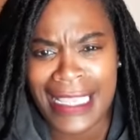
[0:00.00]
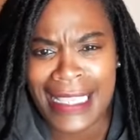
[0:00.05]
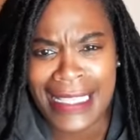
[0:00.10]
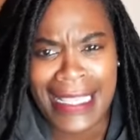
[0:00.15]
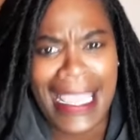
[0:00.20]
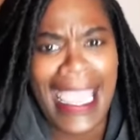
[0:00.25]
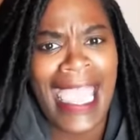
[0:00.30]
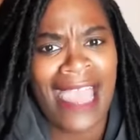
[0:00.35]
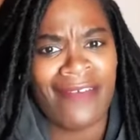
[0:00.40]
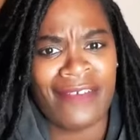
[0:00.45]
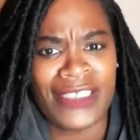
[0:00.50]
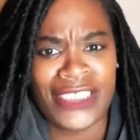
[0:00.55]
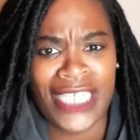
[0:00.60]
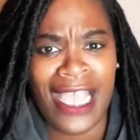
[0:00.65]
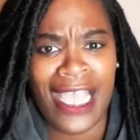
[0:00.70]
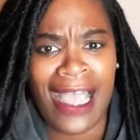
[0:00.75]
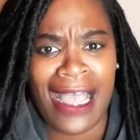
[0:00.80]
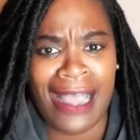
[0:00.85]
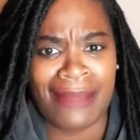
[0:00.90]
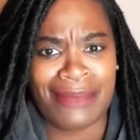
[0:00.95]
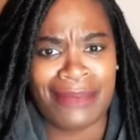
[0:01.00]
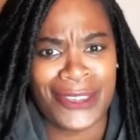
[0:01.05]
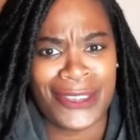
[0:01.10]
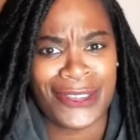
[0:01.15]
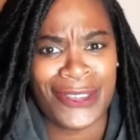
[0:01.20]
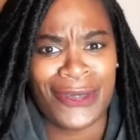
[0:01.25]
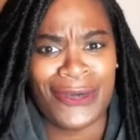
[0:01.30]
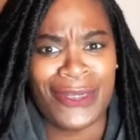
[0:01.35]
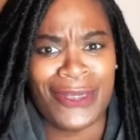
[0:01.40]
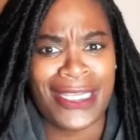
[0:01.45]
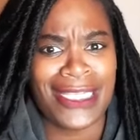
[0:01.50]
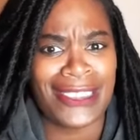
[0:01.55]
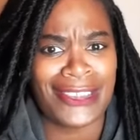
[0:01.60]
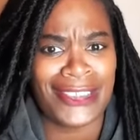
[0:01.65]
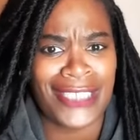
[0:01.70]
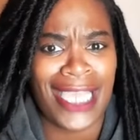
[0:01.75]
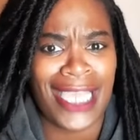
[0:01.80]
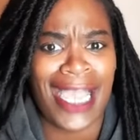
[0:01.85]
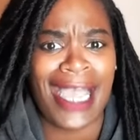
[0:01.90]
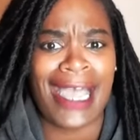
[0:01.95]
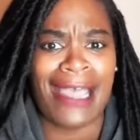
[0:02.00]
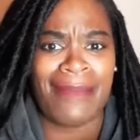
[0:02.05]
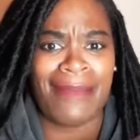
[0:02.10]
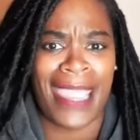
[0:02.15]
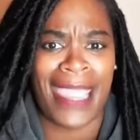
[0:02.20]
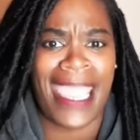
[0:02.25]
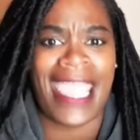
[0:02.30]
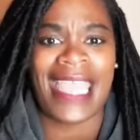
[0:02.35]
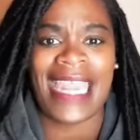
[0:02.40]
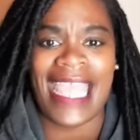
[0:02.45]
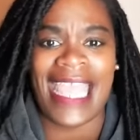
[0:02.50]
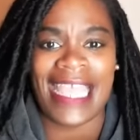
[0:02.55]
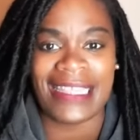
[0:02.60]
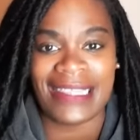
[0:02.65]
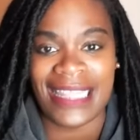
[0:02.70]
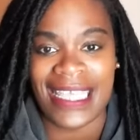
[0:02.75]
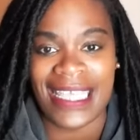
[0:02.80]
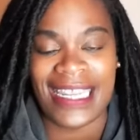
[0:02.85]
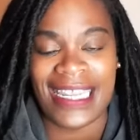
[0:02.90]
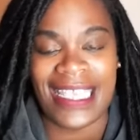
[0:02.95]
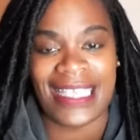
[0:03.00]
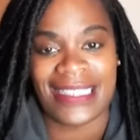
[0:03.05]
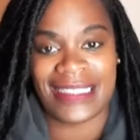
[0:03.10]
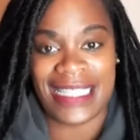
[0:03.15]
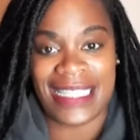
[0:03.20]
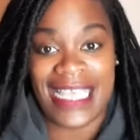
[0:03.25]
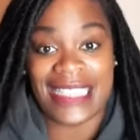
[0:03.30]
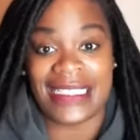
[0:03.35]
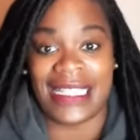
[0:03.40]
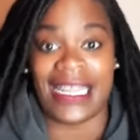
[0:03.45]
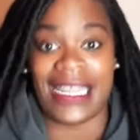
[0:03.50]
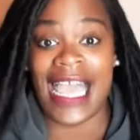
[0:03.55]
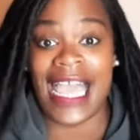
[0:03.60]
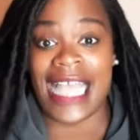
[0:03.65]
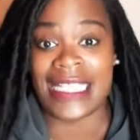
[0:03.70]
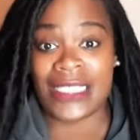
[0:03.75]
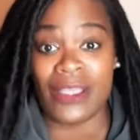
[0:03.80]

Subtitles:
have a job. Student, job, and athletics, that's a lot.